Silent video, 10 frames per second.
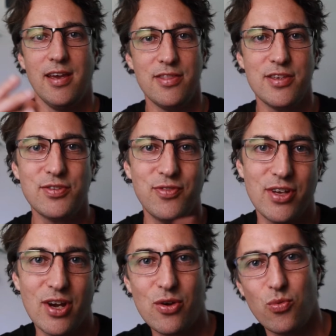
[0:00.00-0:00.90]
In this
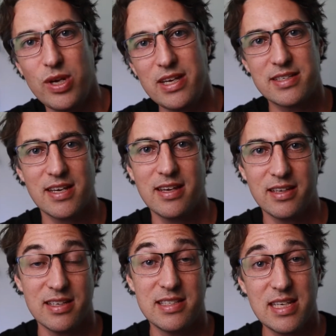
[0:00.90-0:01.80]
video, we are
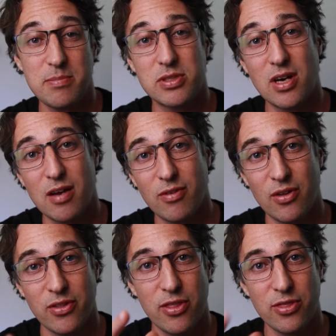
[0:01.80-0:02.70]
taking a deep dive
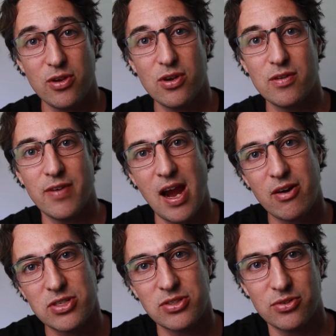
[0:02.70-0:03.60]
on the third of
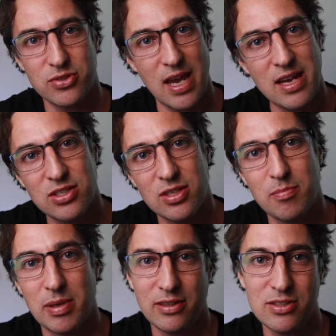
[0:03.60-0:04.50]
Aristotle's
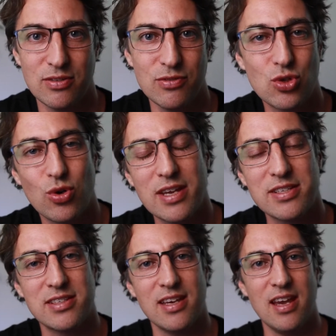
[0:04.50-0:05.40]
ancient pillars of
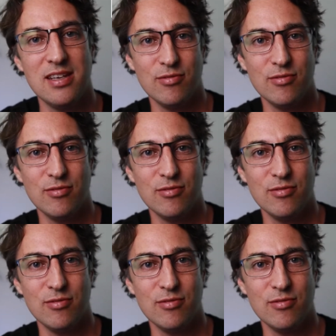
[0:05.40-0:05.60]
trust and